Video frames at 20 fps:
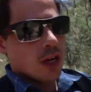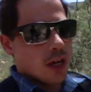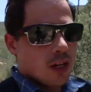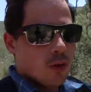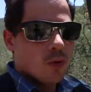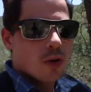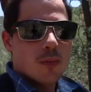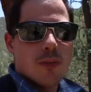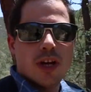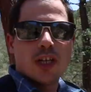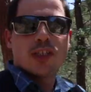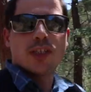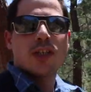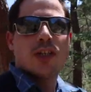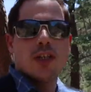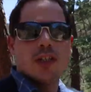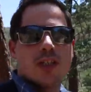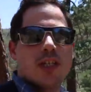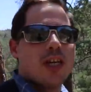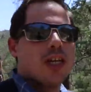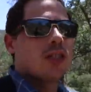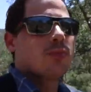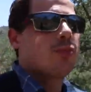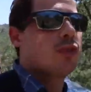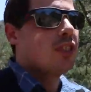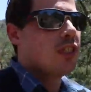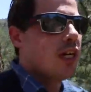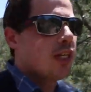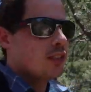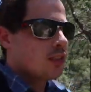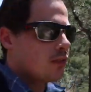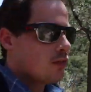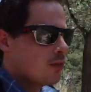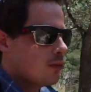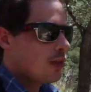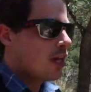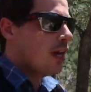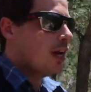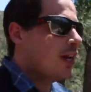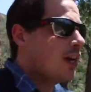and you want to make sure your skin is protected from
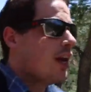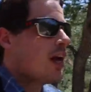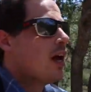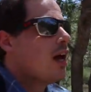that.